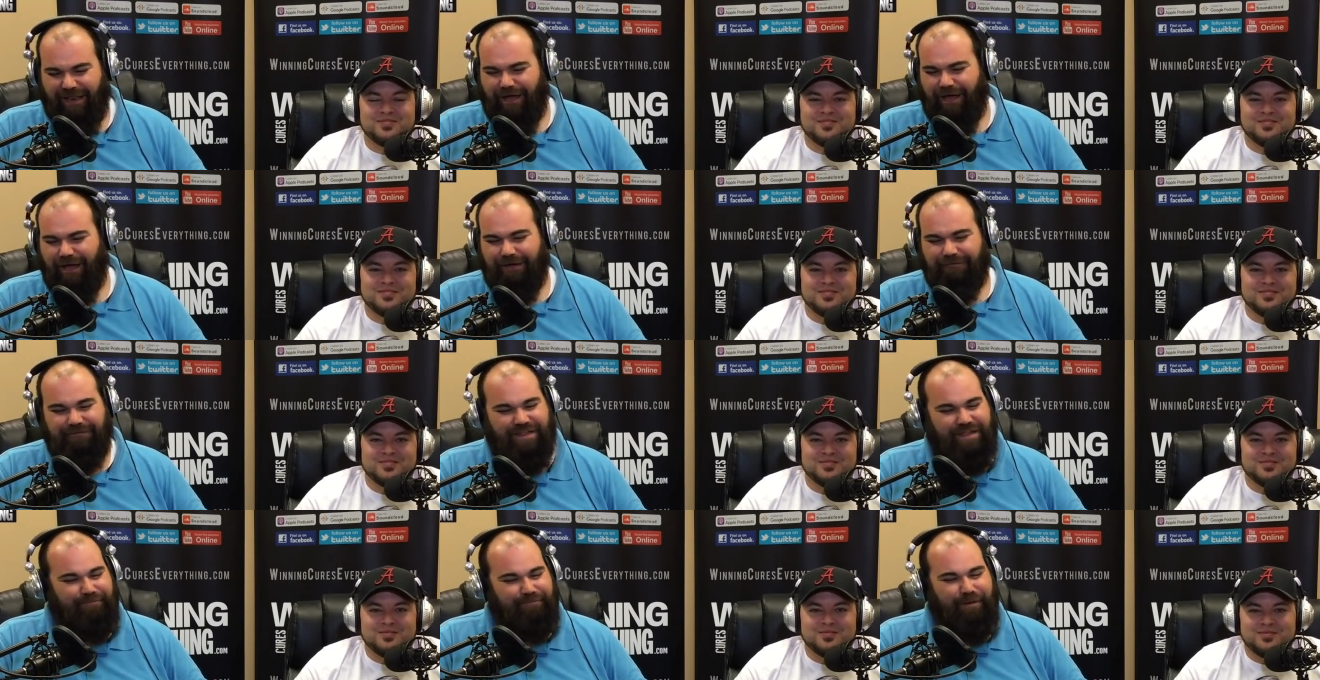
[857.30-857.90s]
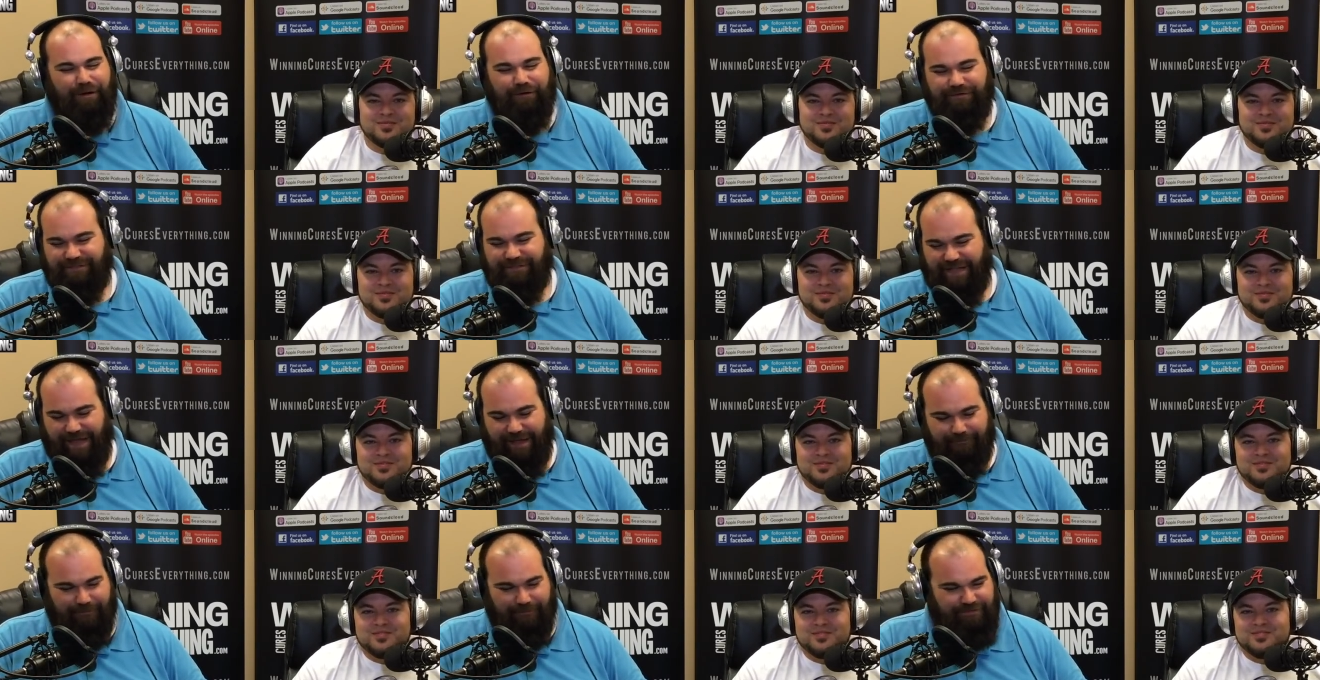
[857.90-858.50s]
Speaker 1: love Debo
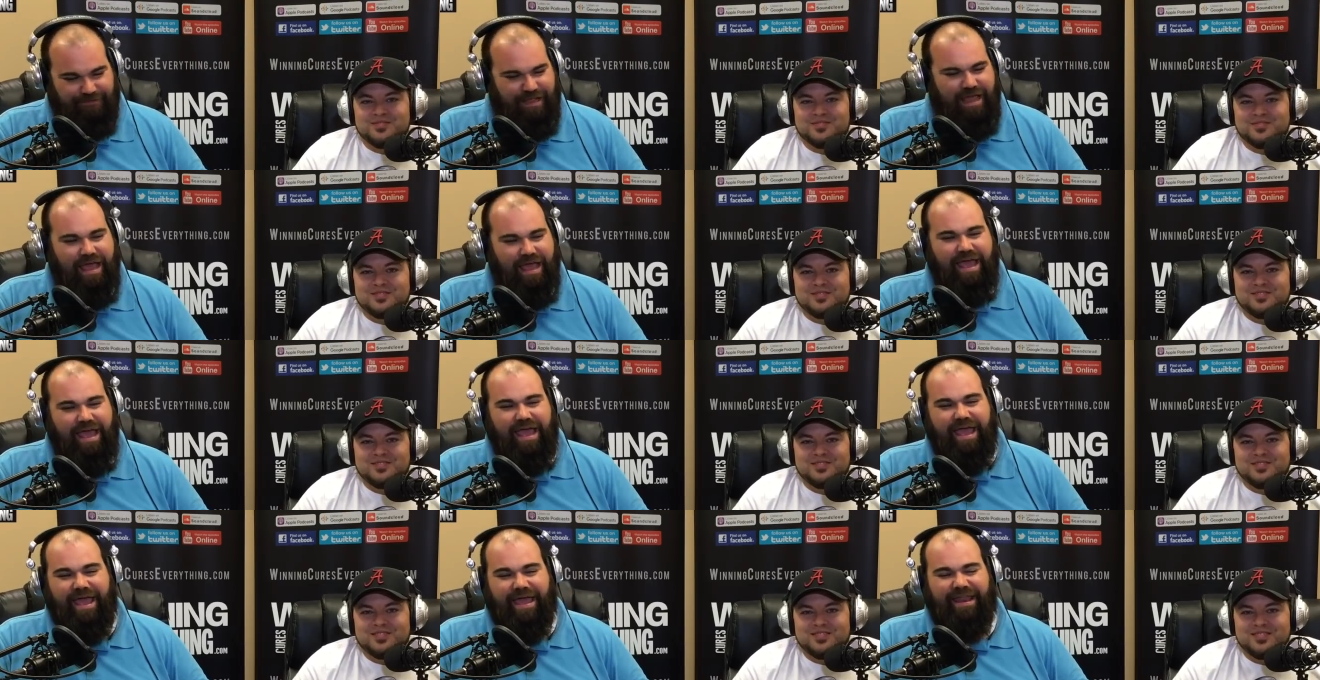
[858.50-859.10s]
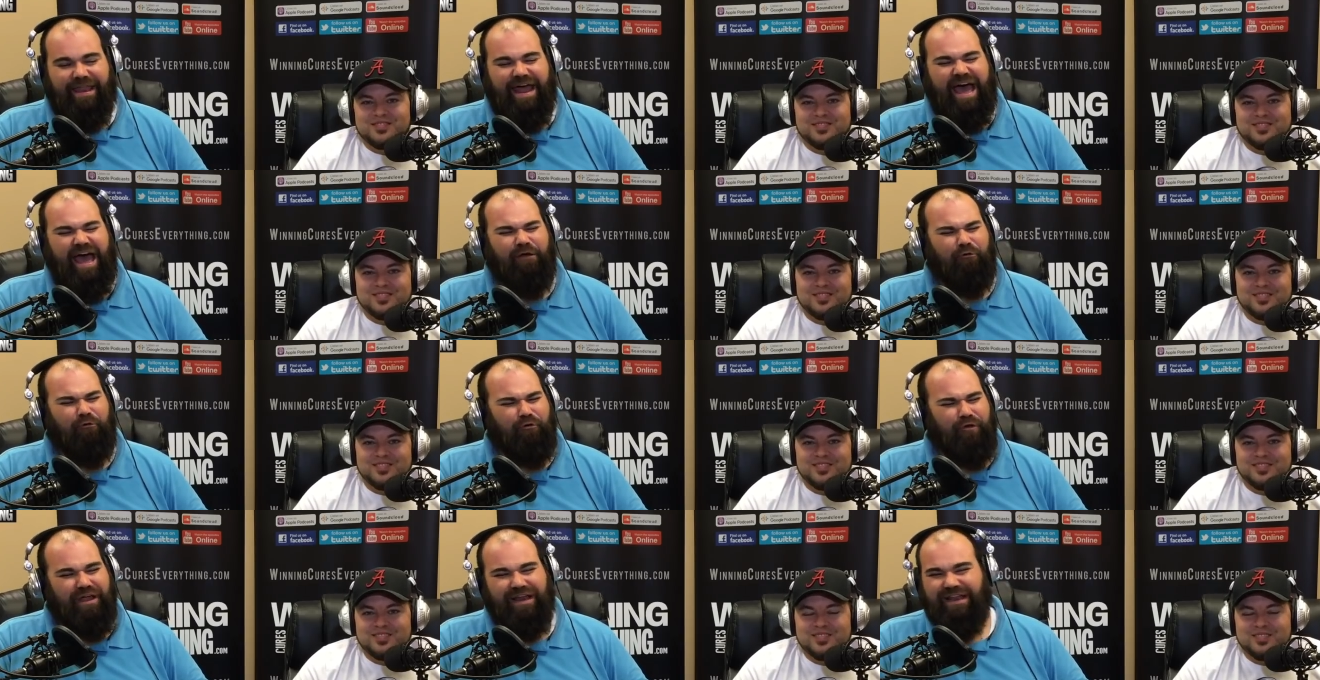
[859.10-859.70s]
Samuel, and I
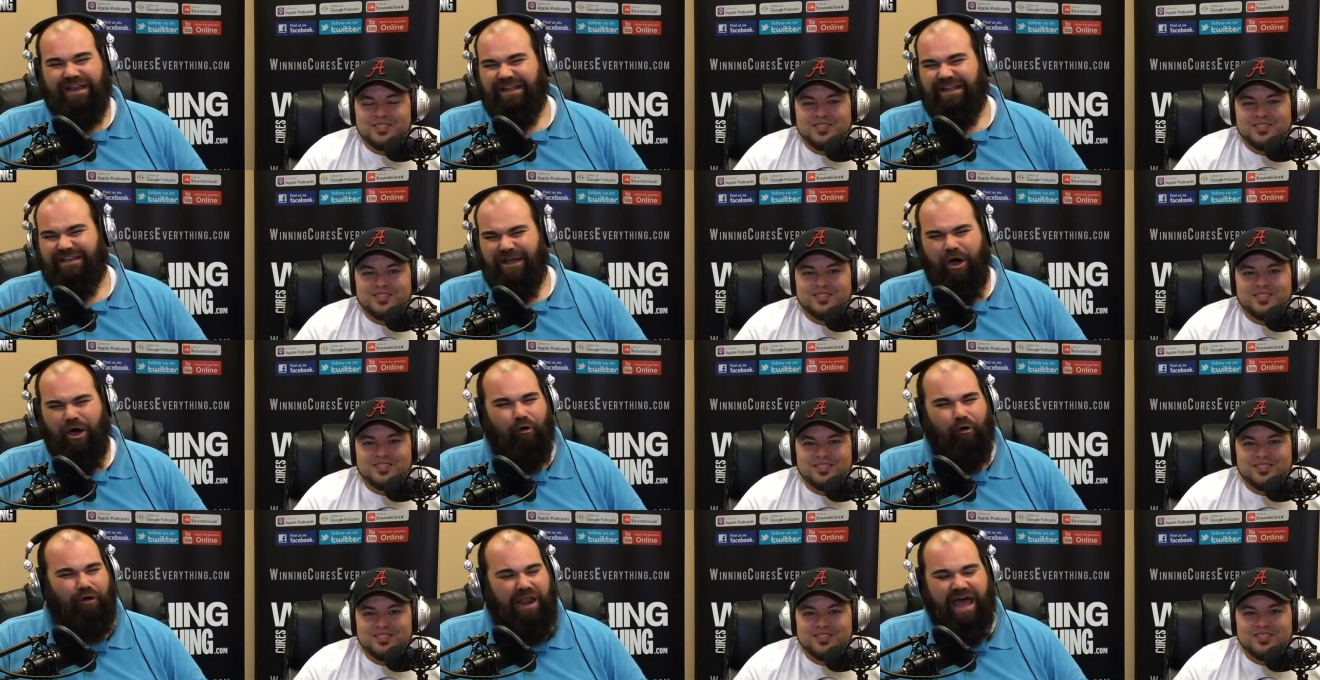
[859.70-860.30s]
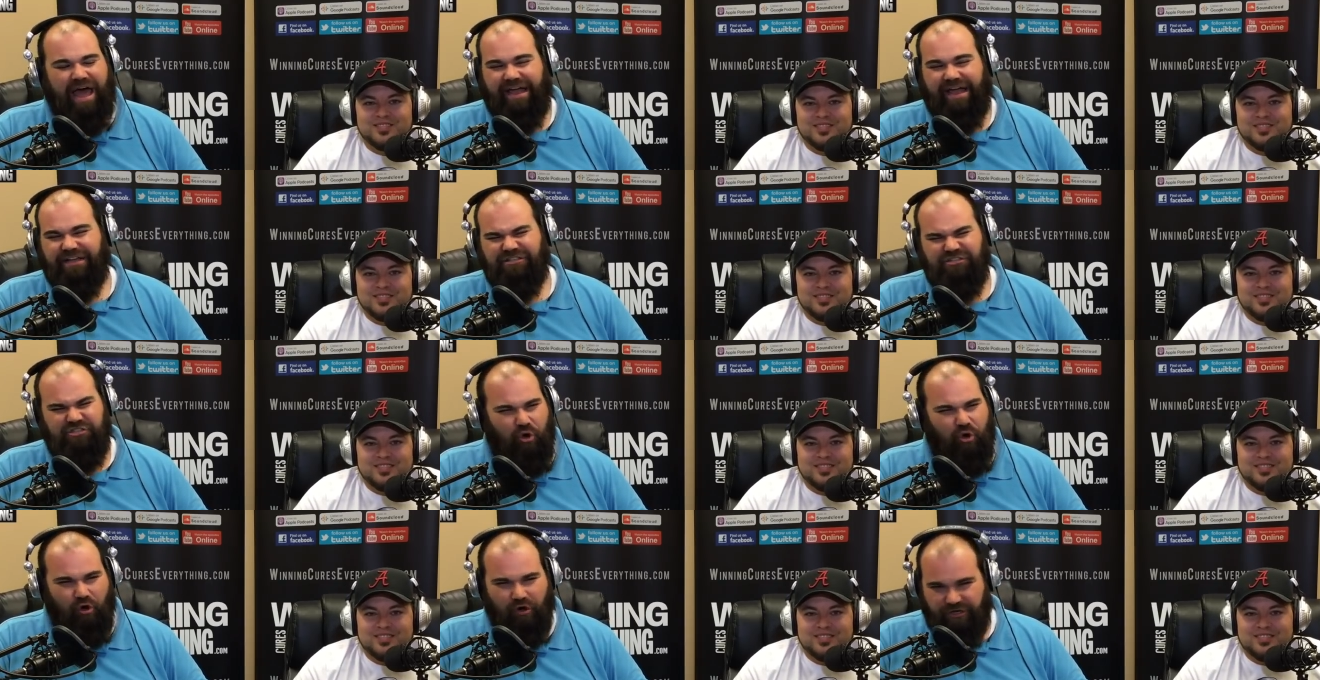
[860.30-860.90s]
really don't like
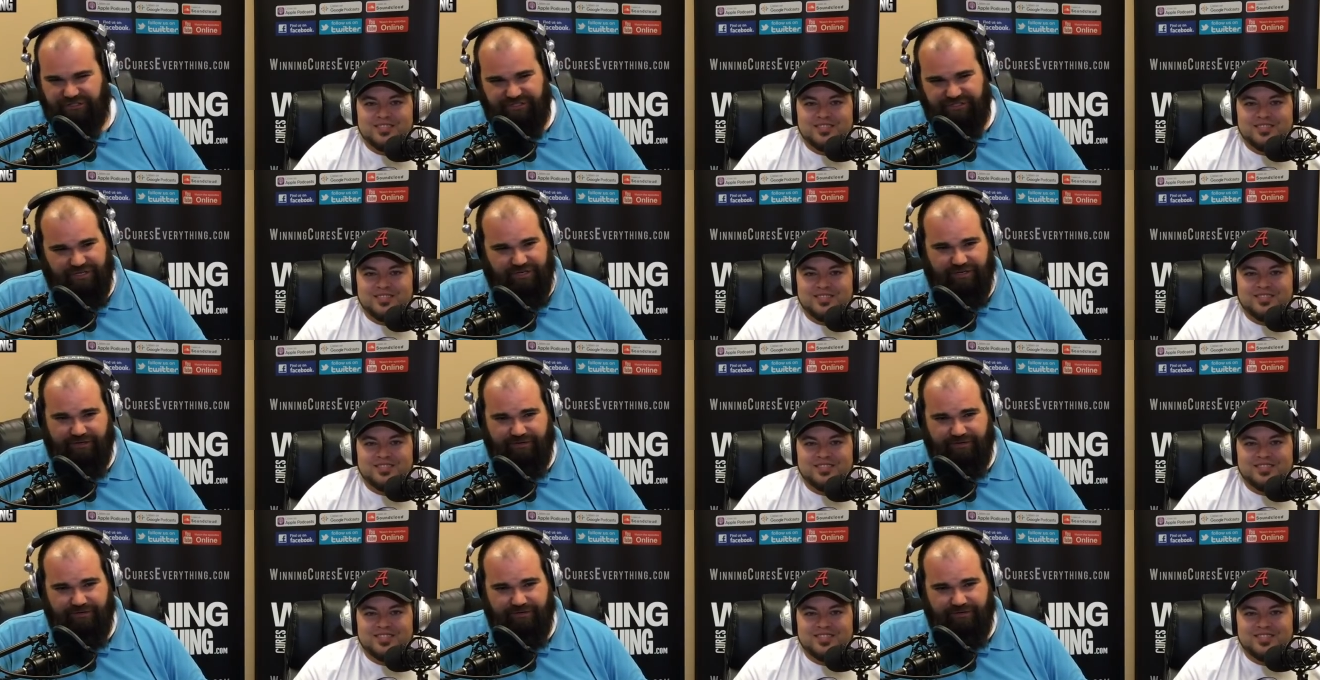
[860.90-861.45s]
Georgia.